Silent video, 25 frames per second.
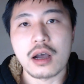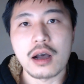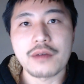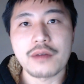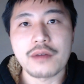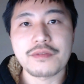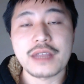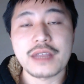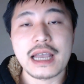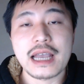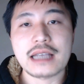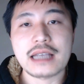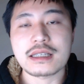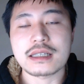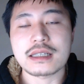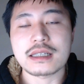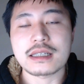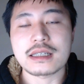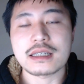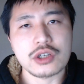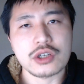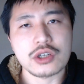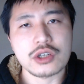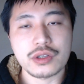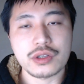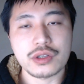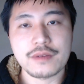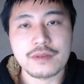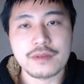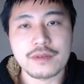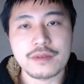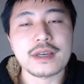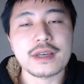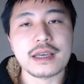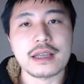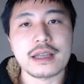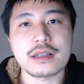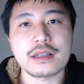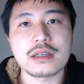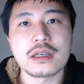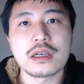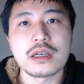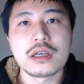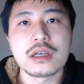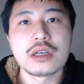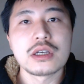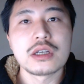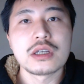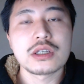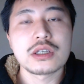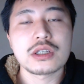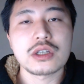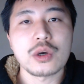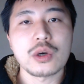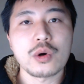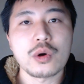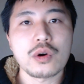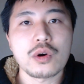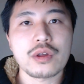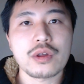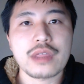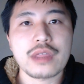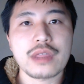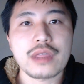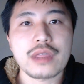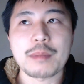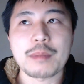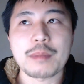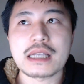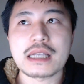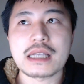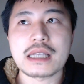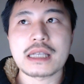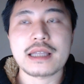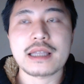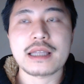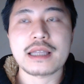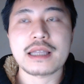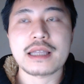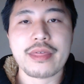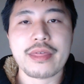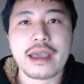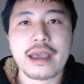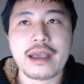of the SSL certificate. So that means that,